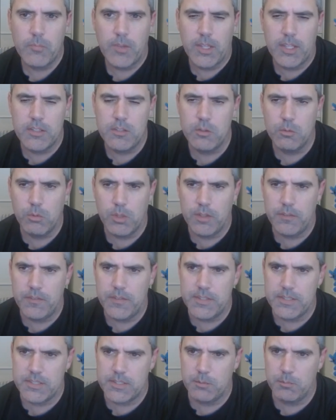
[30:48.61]
And you want
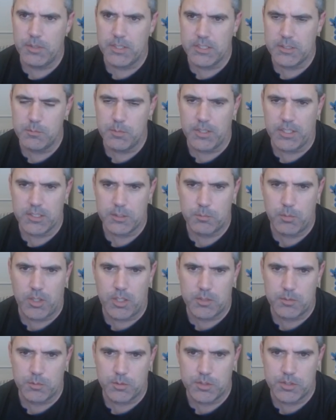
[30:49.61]
this to be as big as
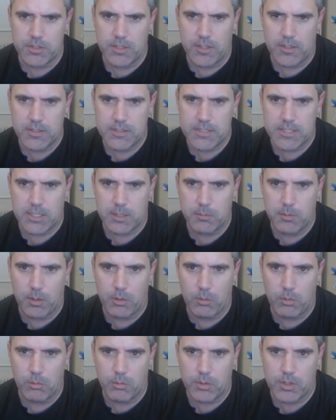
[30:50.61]
possible. So now let's think about
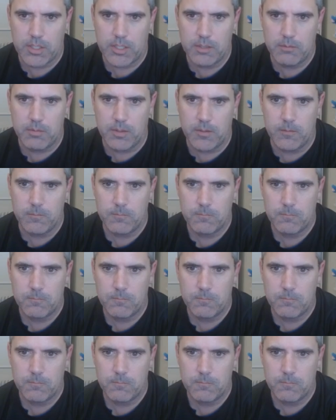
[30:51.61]
what we're given.